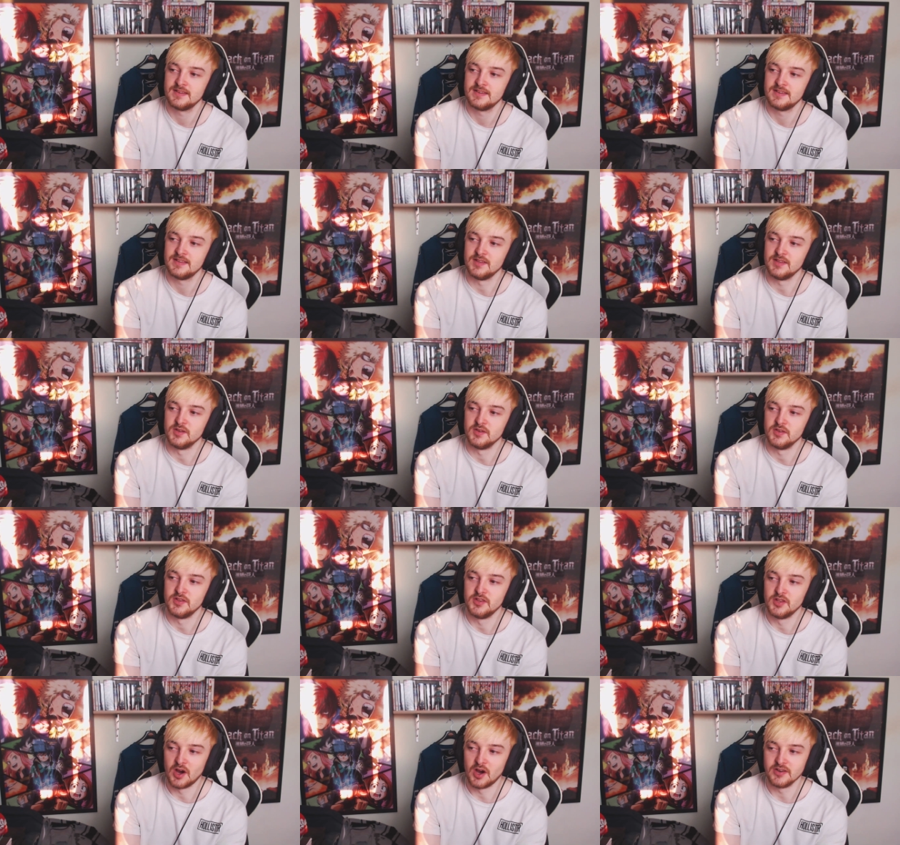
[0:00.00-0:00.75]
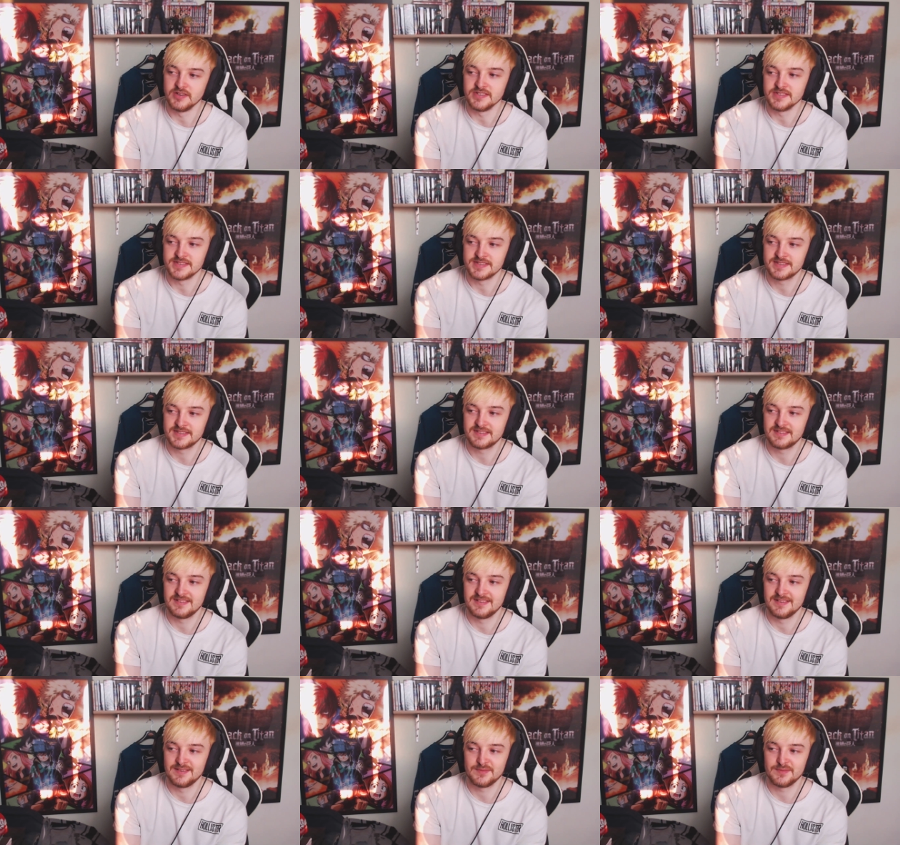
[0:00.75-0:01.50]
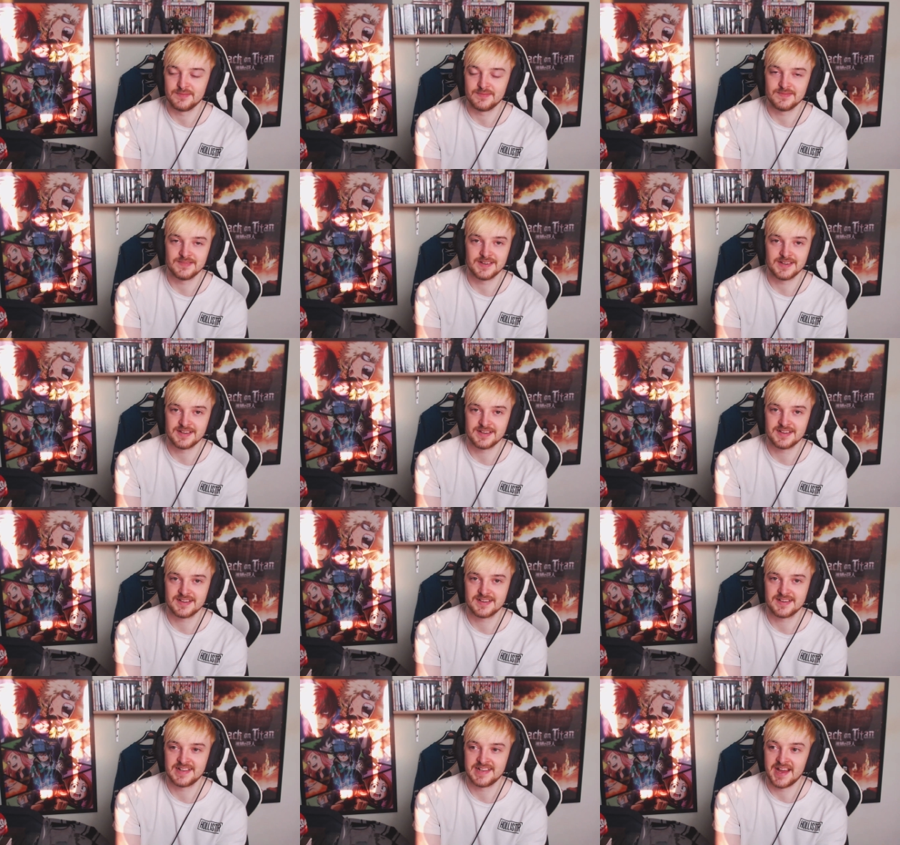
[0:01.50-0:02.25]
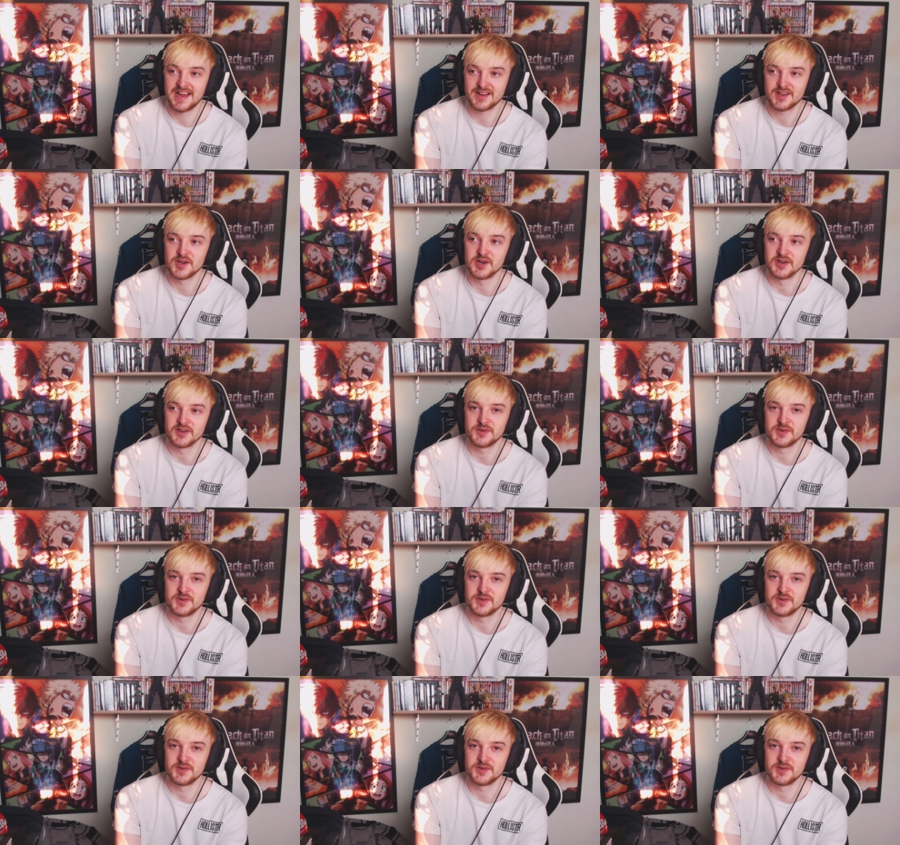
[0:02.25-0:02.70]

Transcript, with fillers: you know, not as clear-cut